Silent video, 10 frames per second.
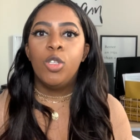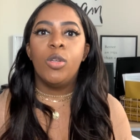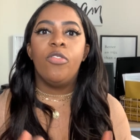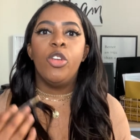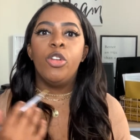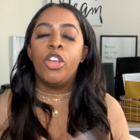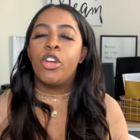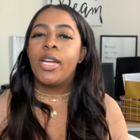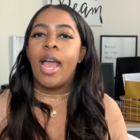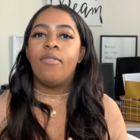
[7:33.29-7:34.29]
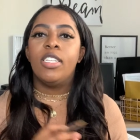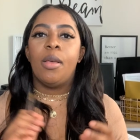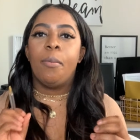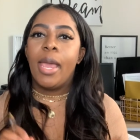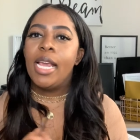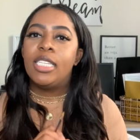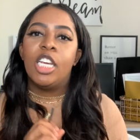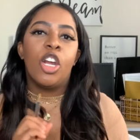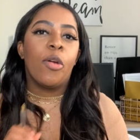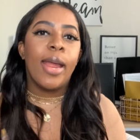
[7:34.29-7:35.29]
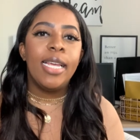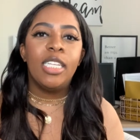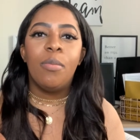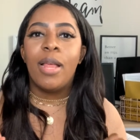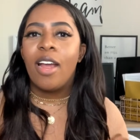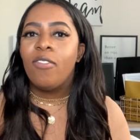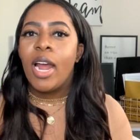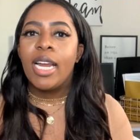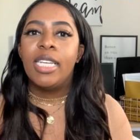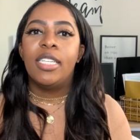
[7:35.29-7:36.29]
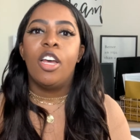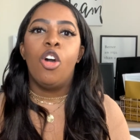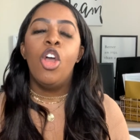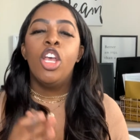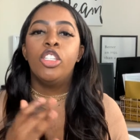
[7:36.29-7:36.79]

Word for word: So if you know you're going to have this amazing, crazy Black Friday sale,